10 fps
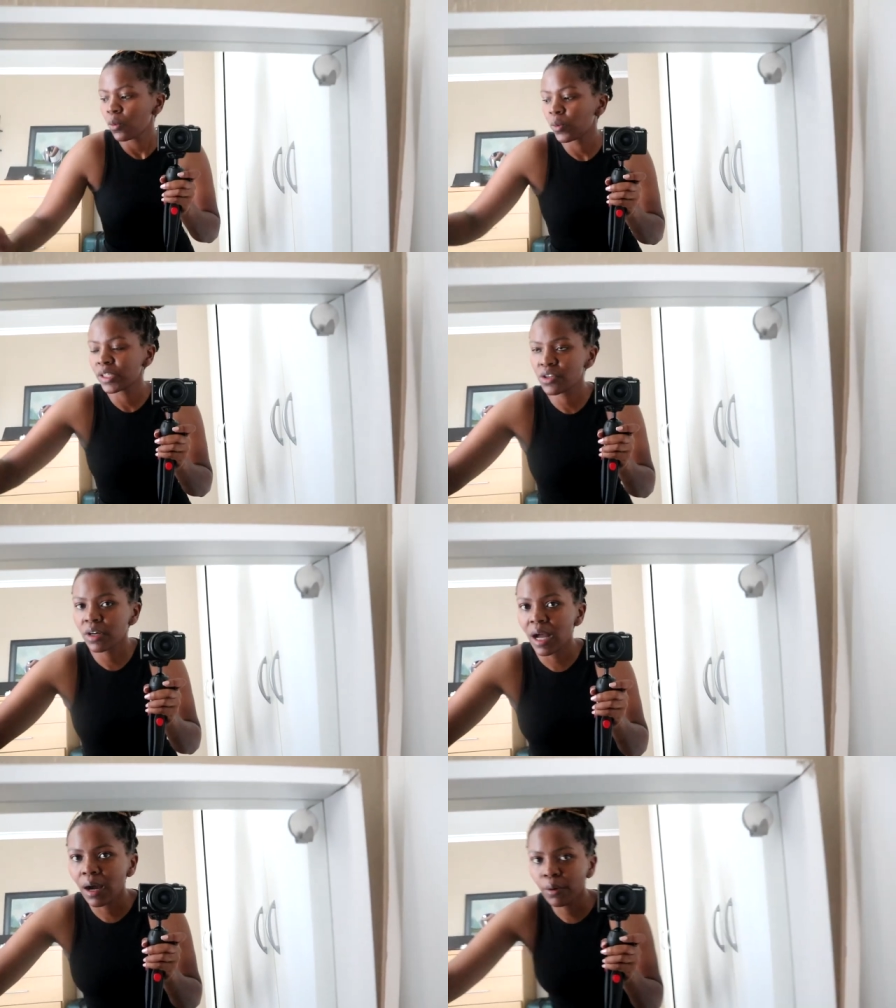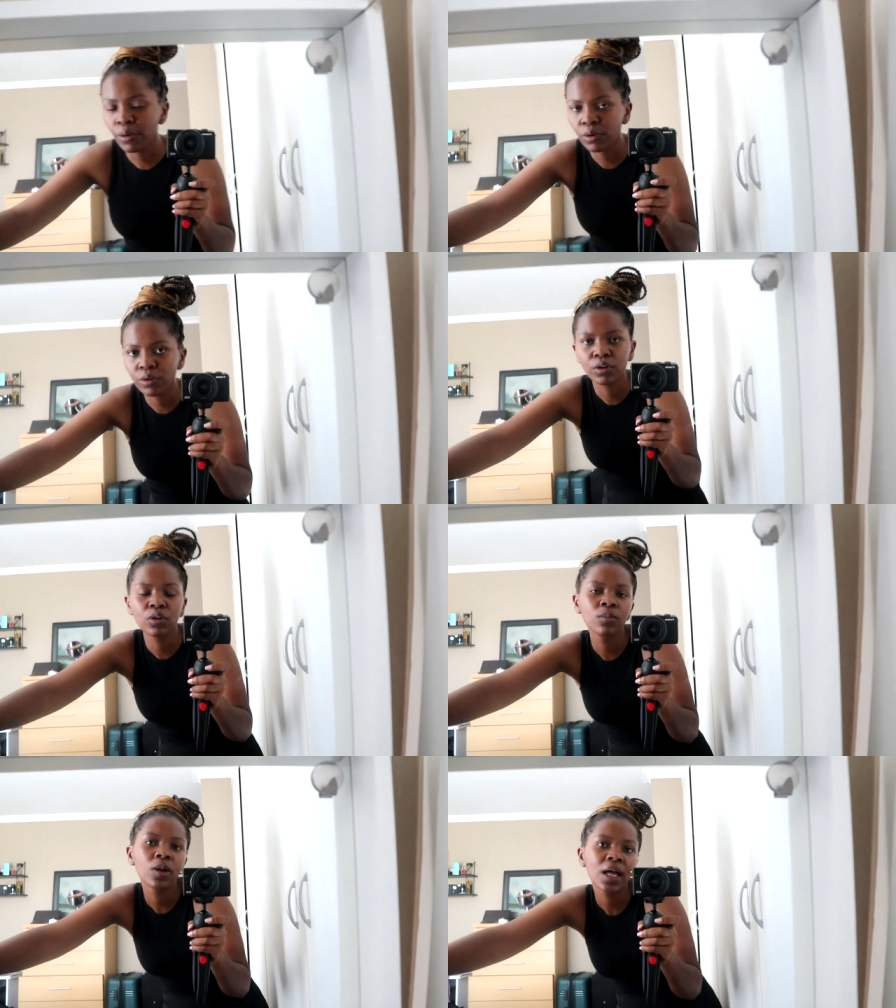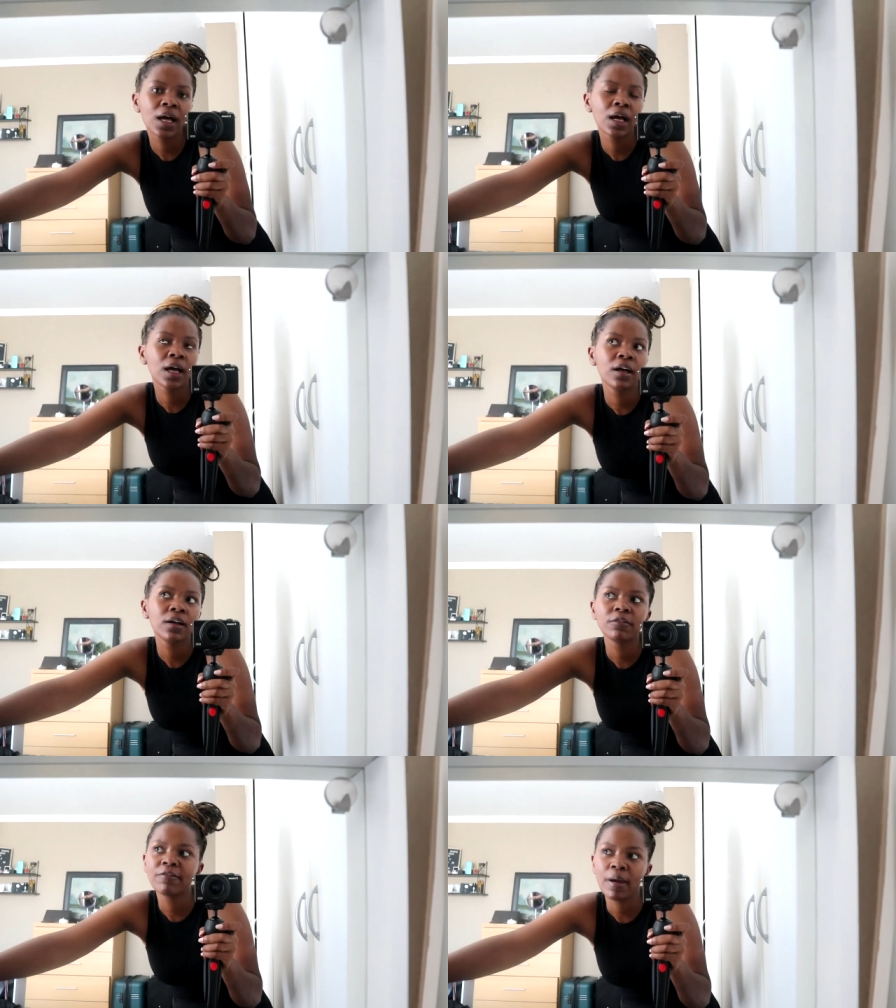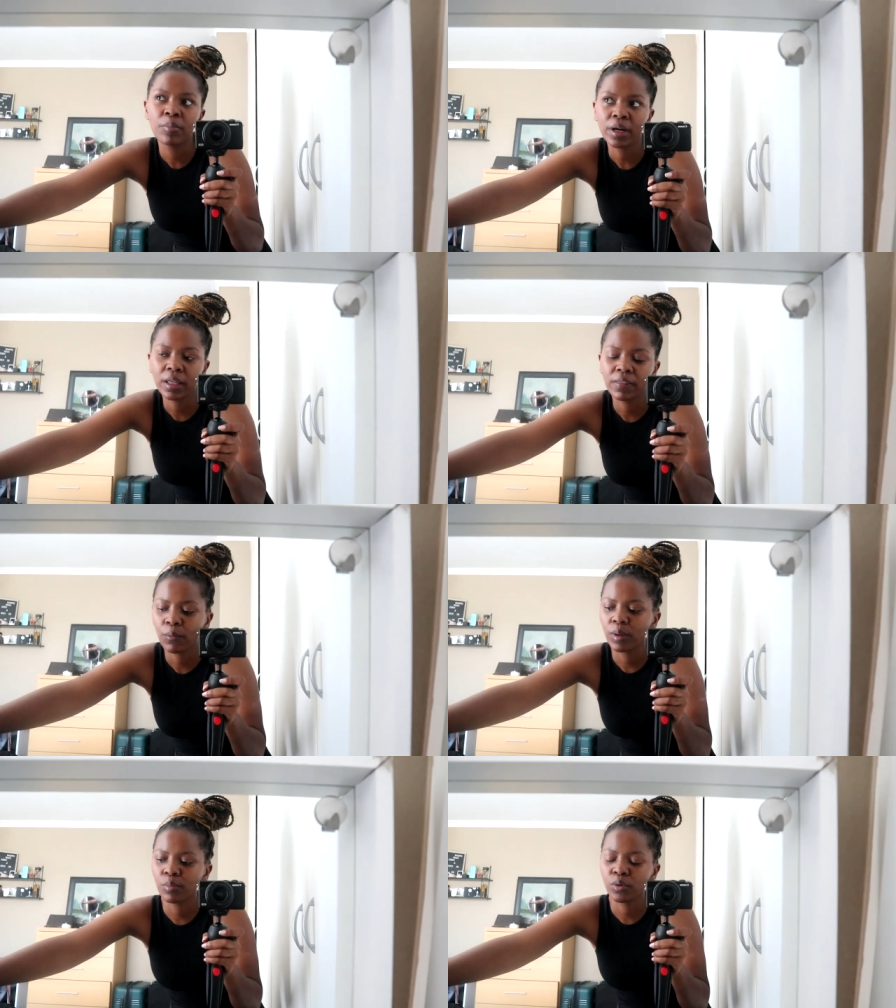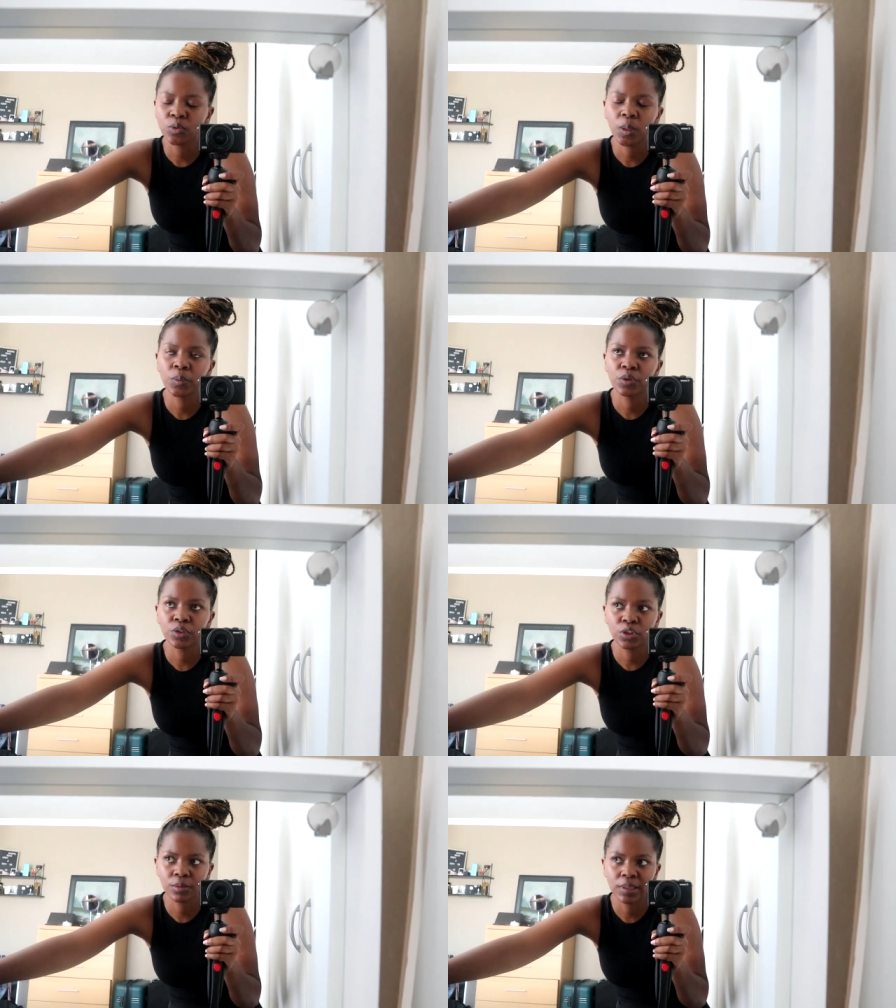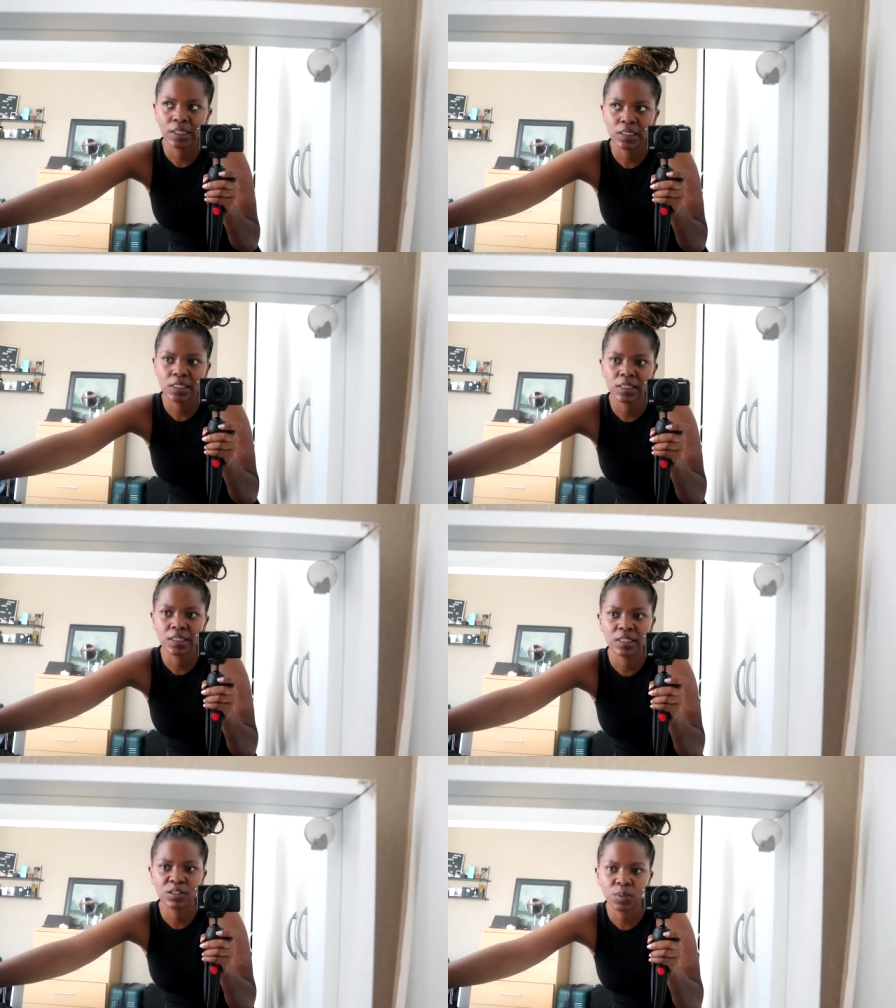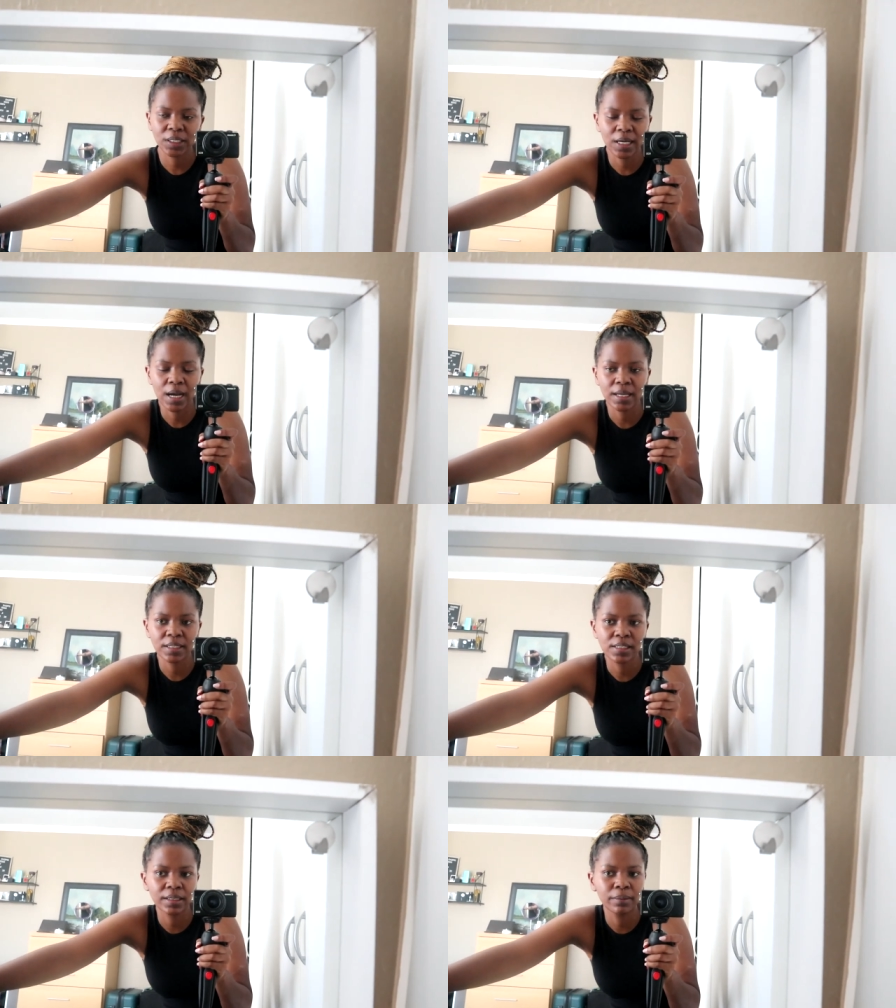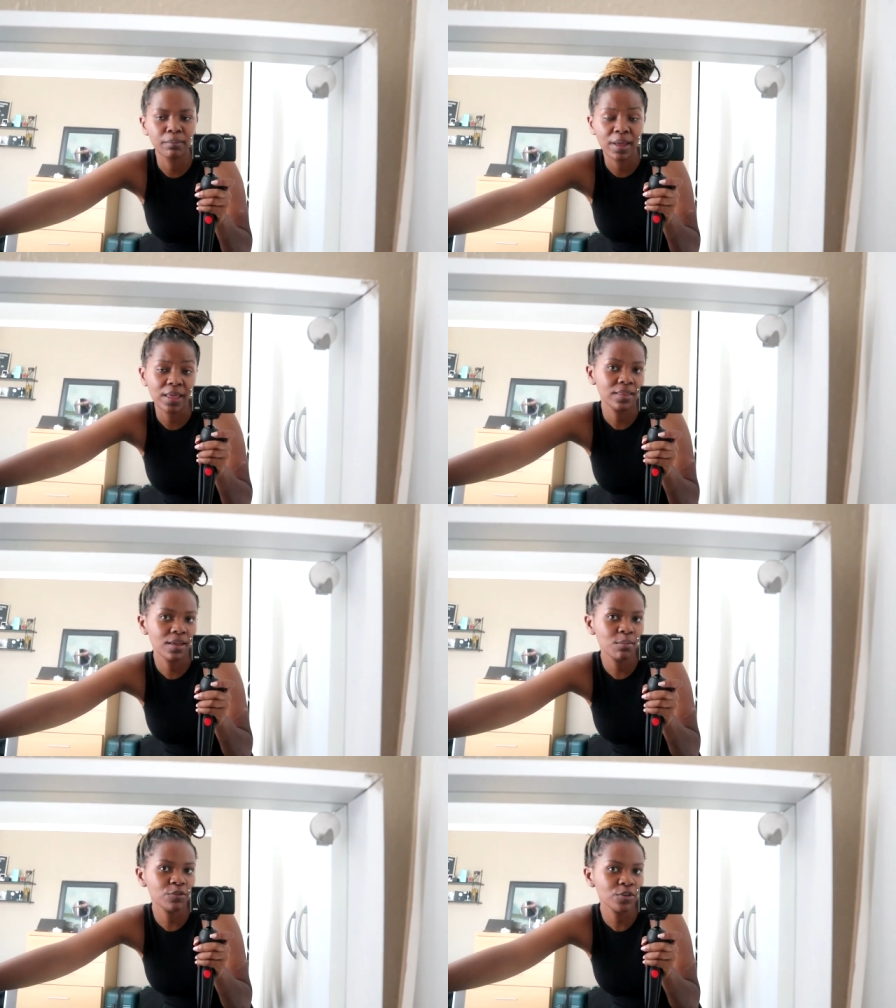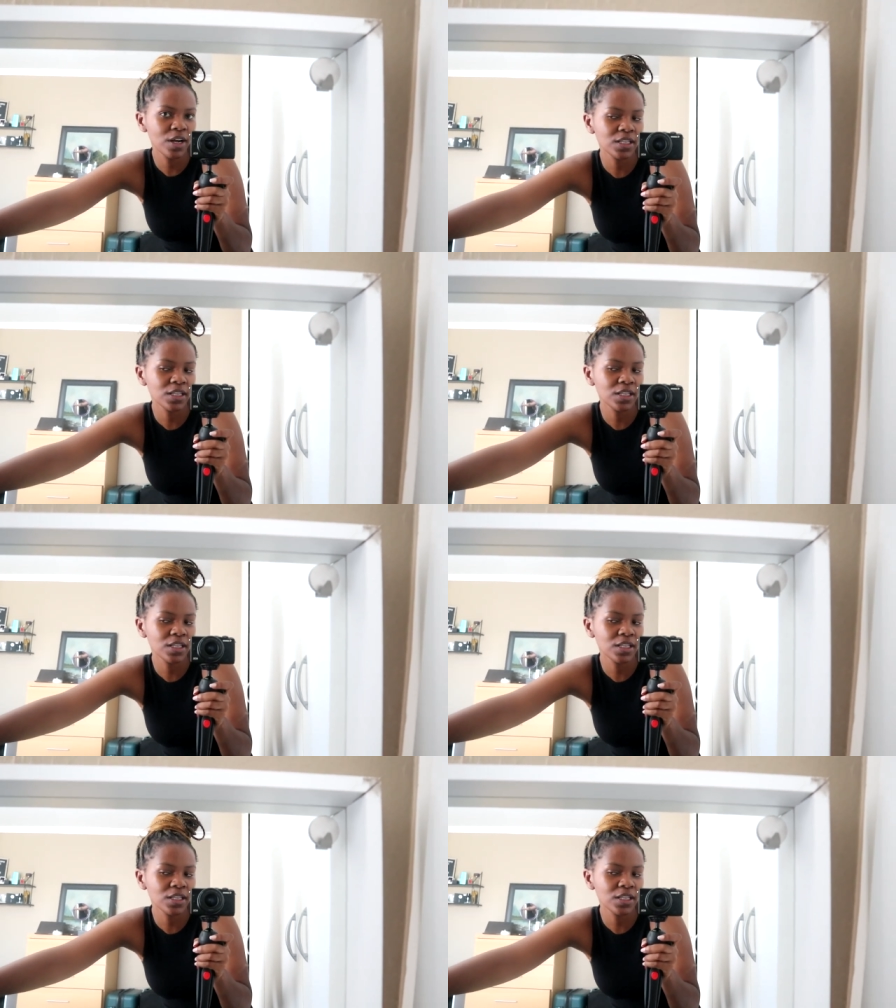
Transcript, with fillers: we took our lobola fabric that we bought while we were in Durban to this one guy to make them for